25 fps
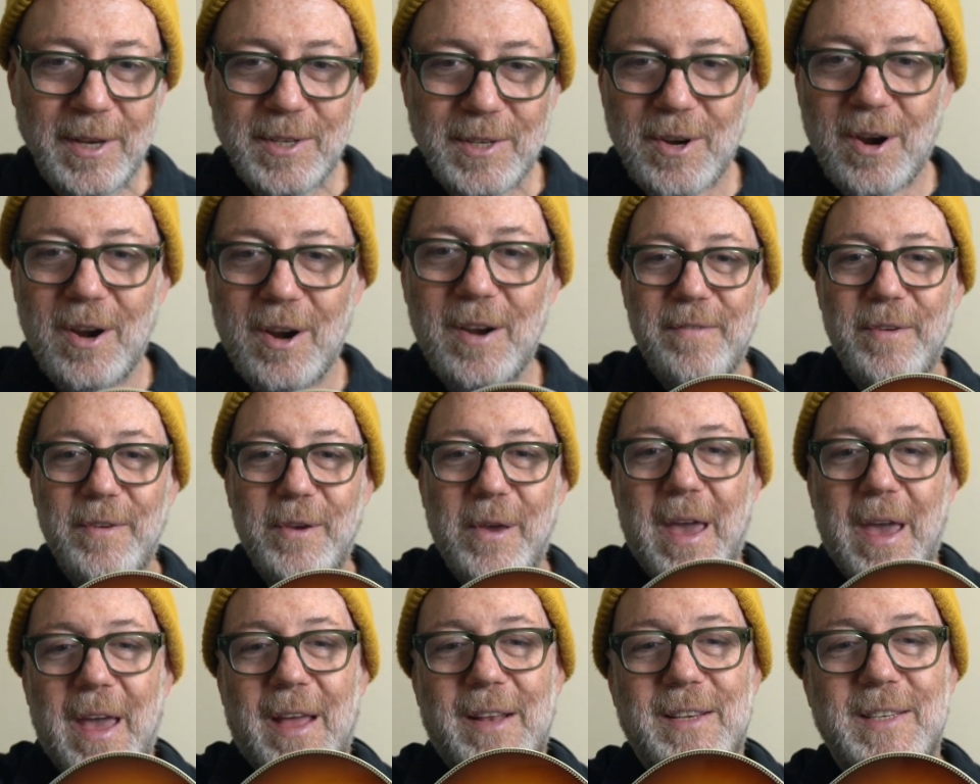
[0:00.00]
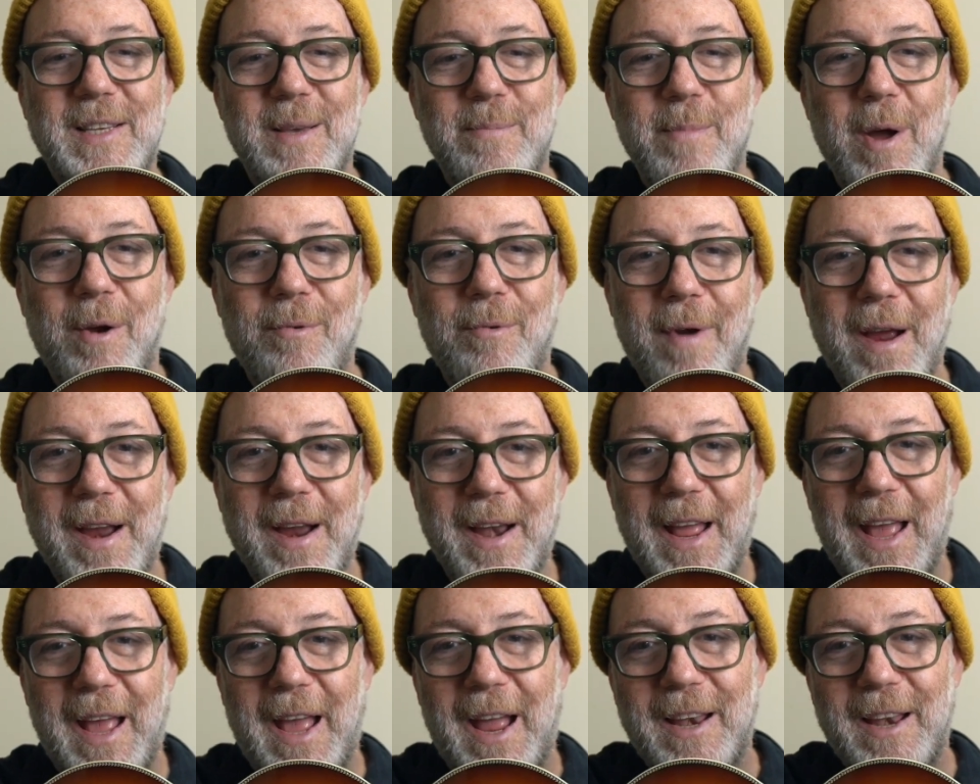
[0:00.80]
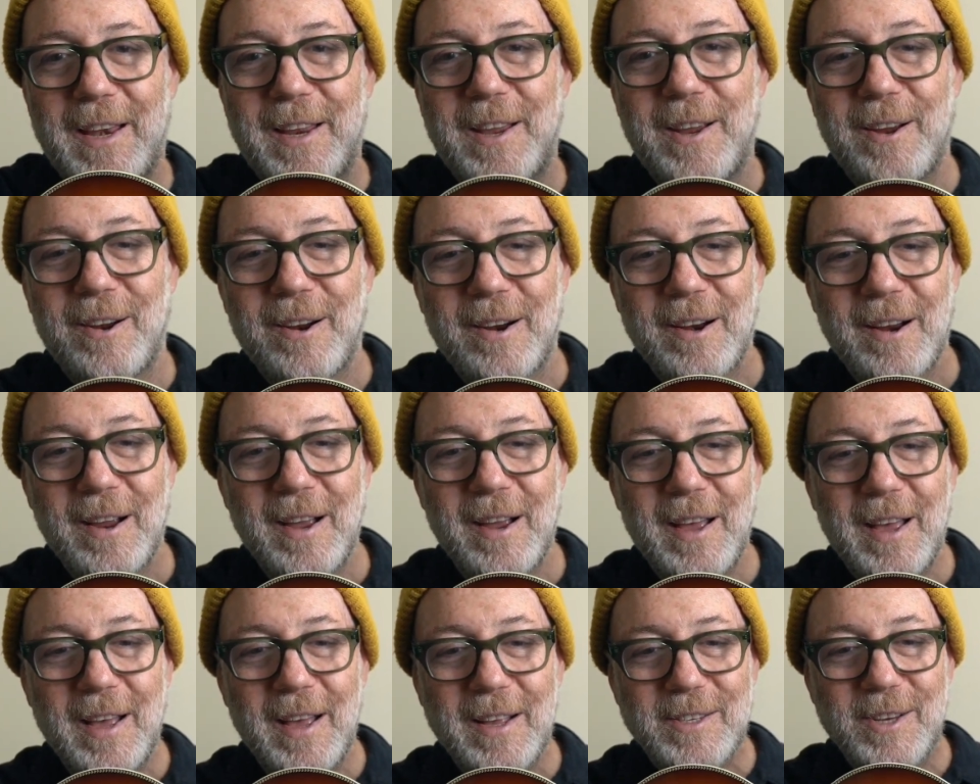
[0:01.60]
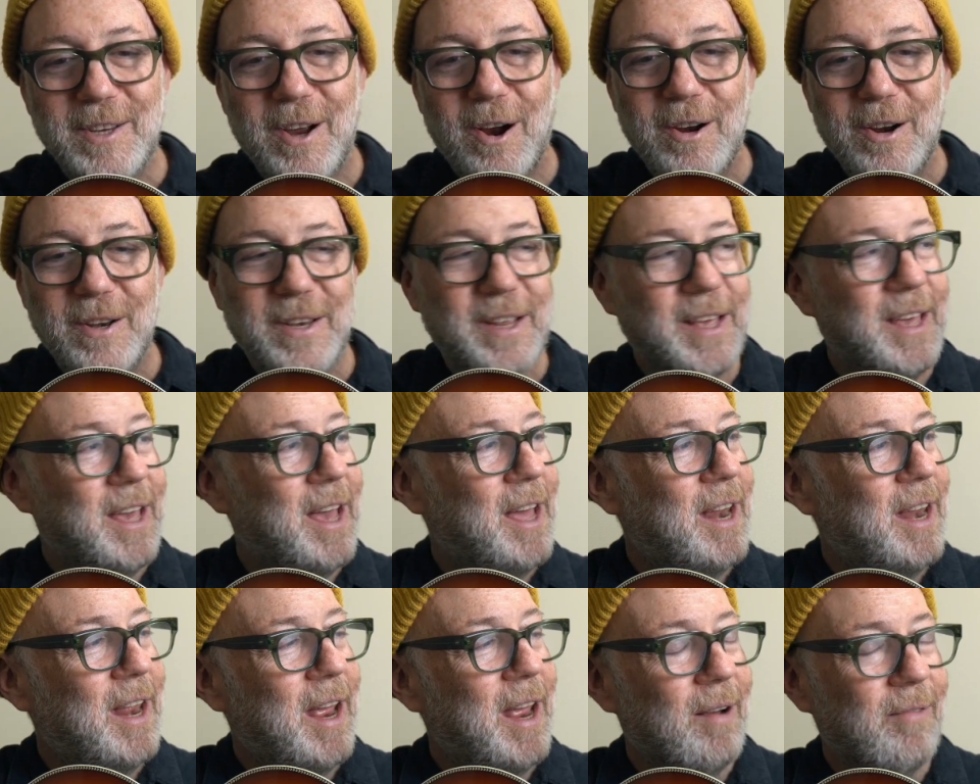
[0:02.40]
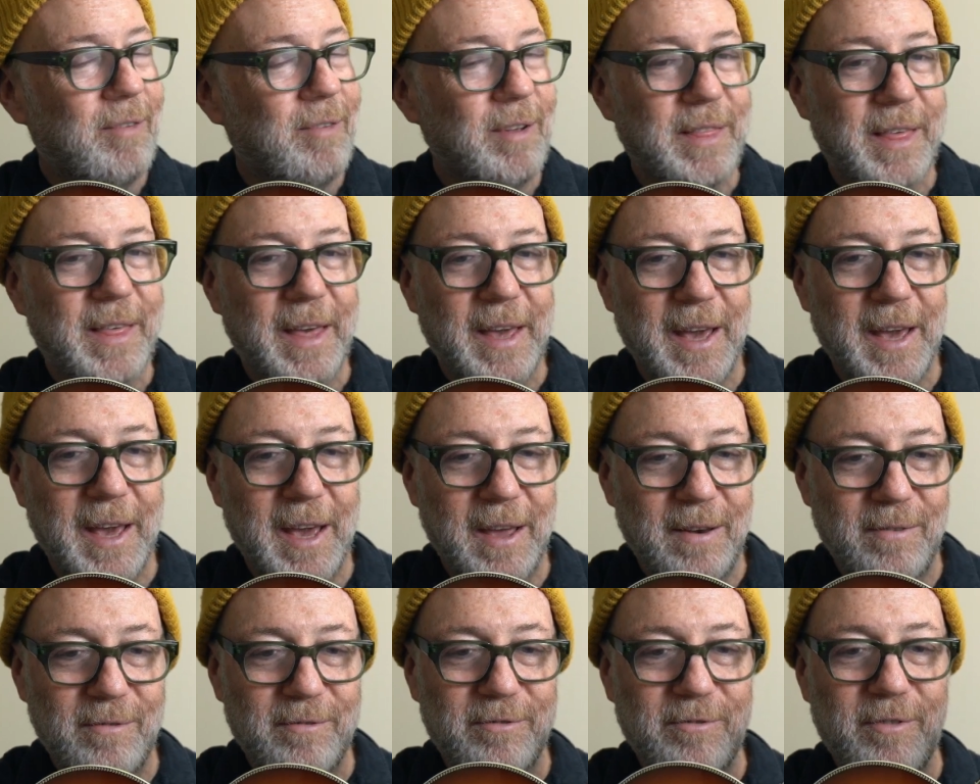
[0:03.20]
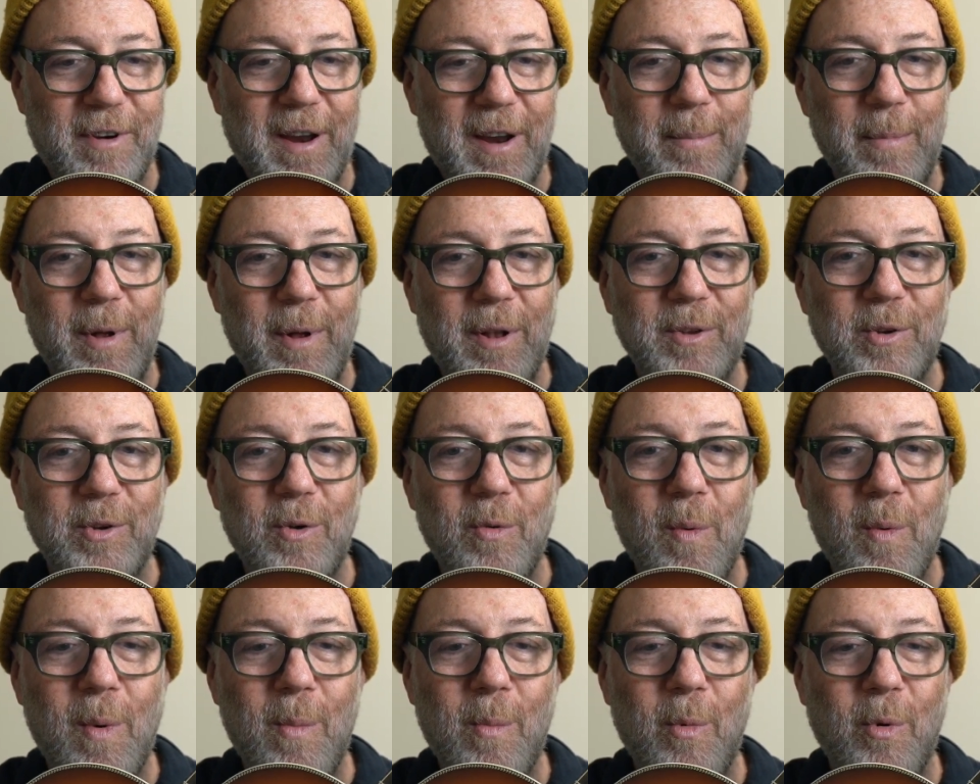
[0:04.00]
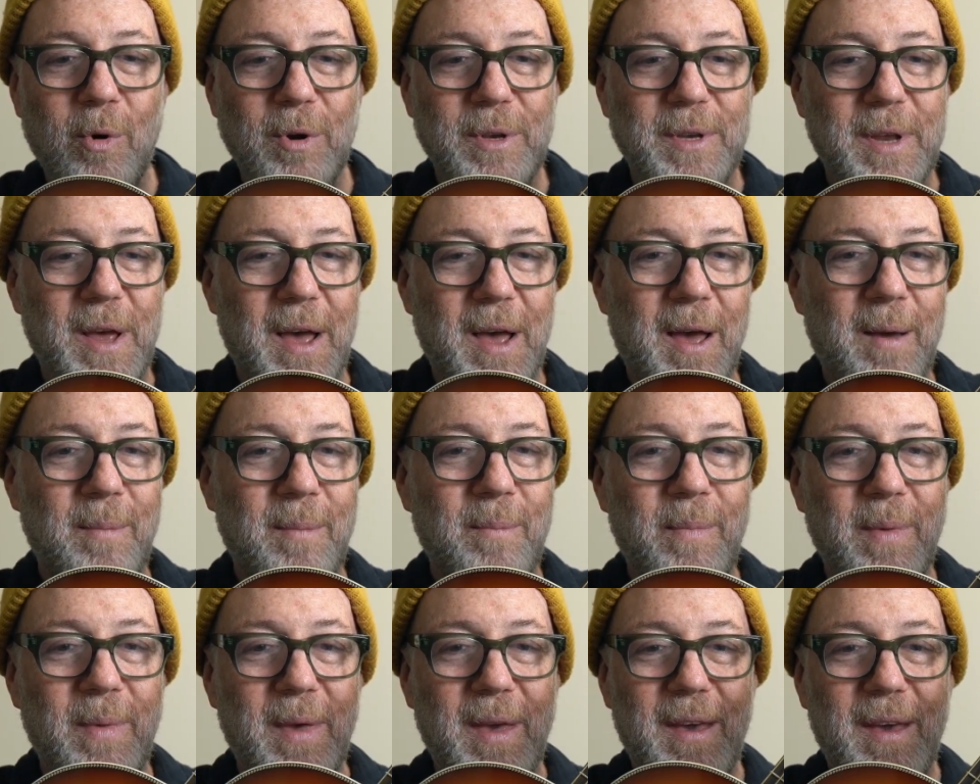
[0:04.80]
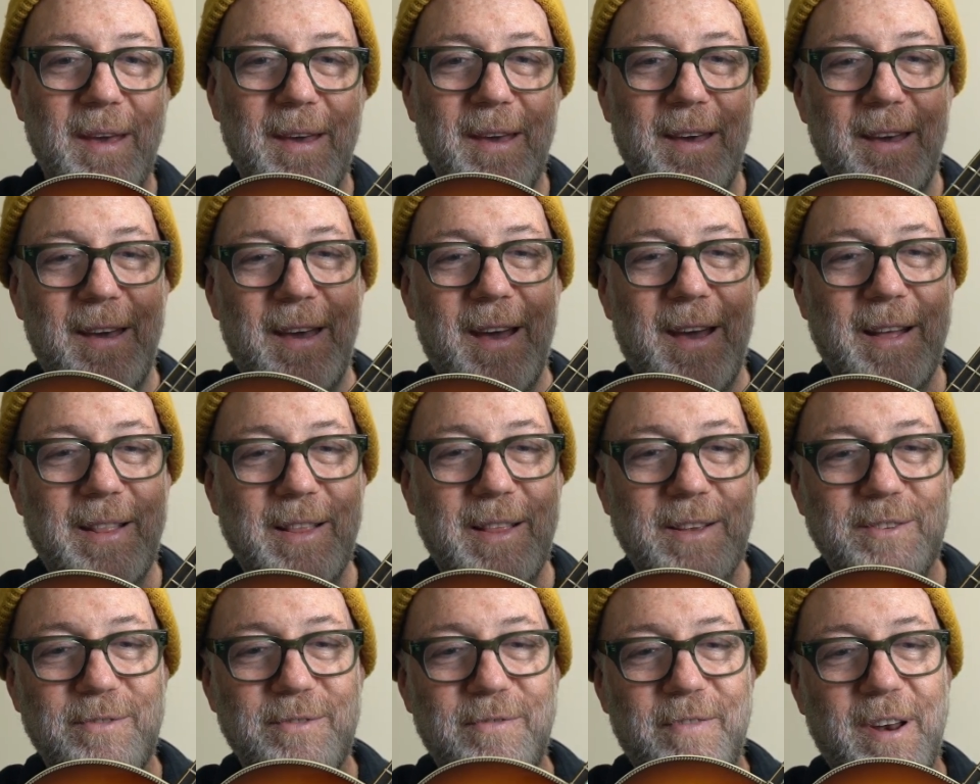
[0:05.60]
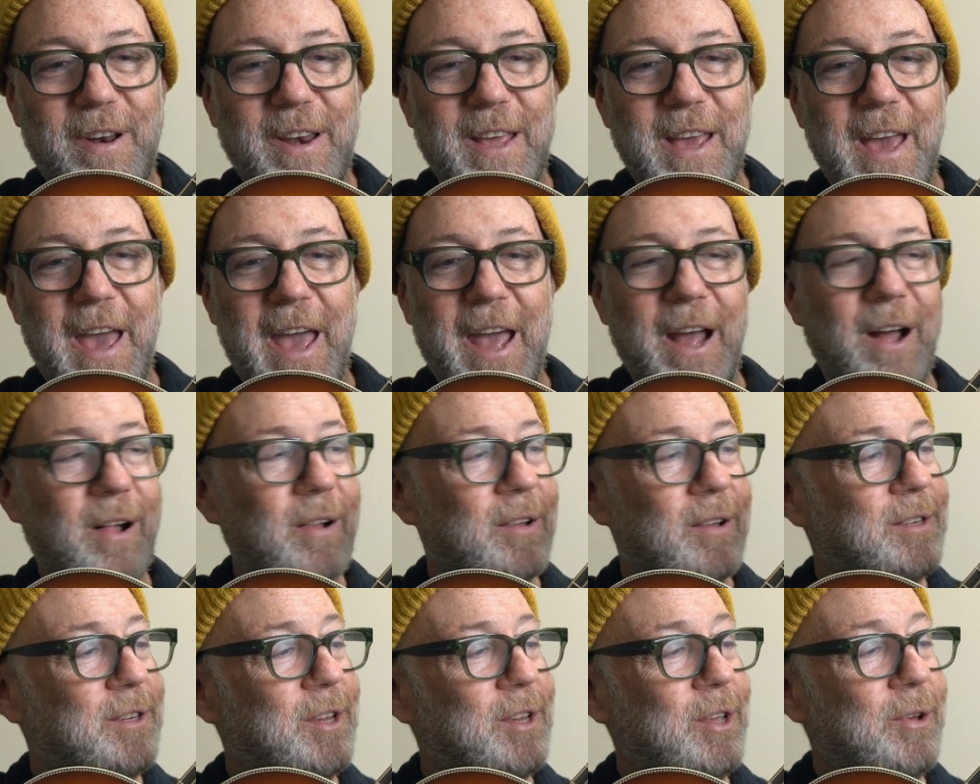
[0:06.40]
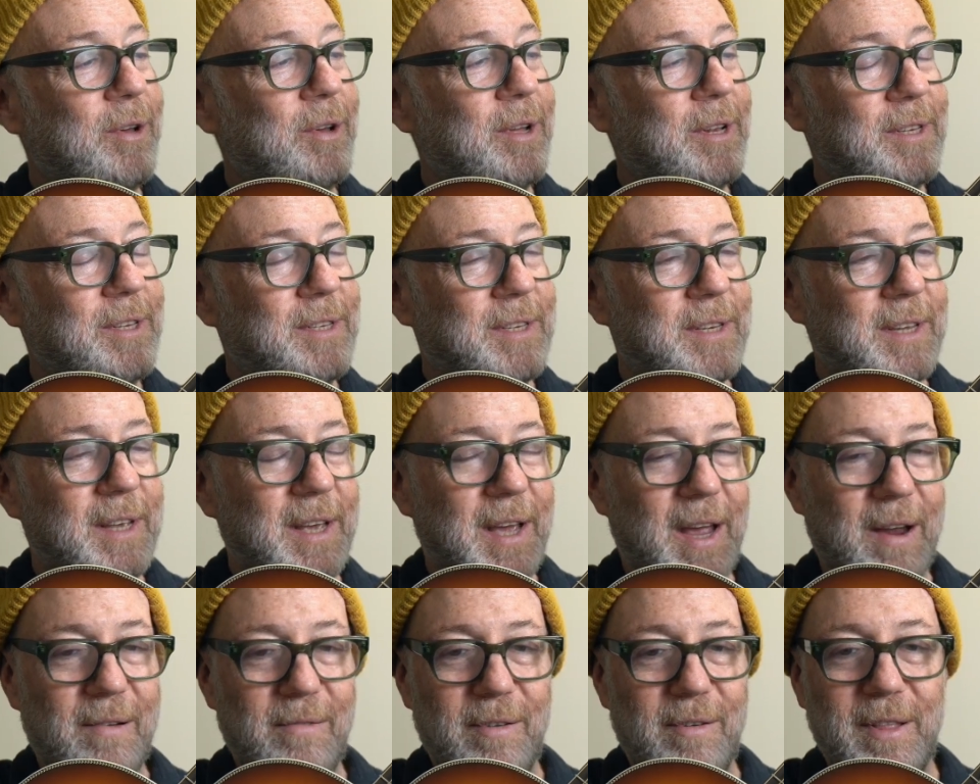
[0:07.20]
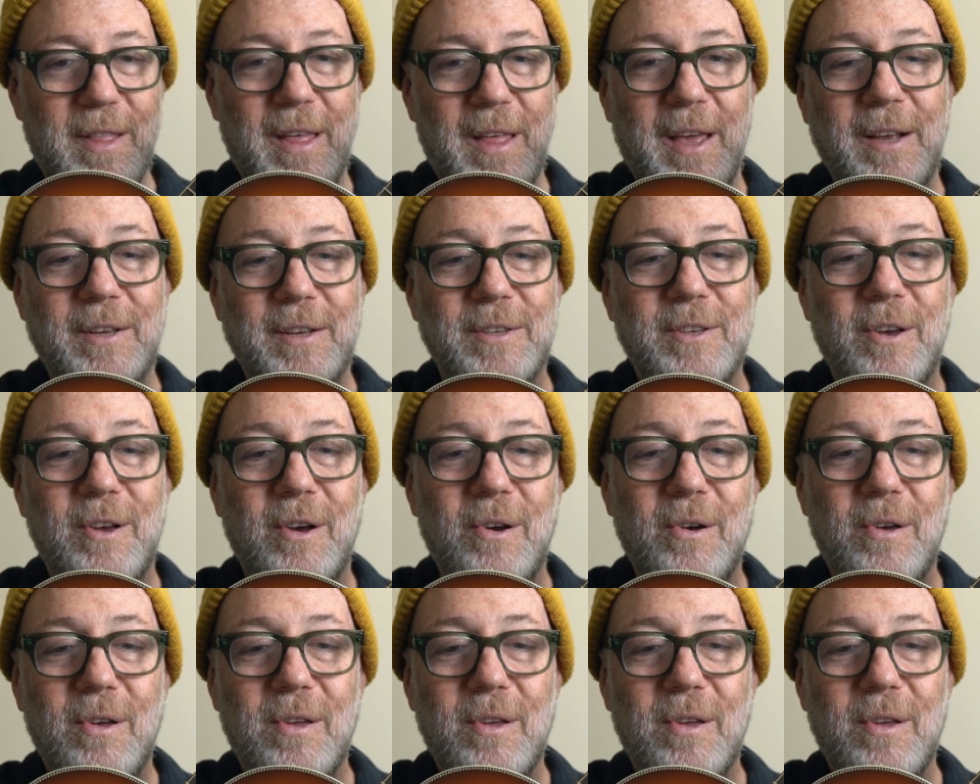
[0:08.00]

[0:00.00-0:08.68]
Sorry if you can't see my right hand here. It's hard to get everything in frame. I'll do it one more time at this funny angle so you can see everything. So.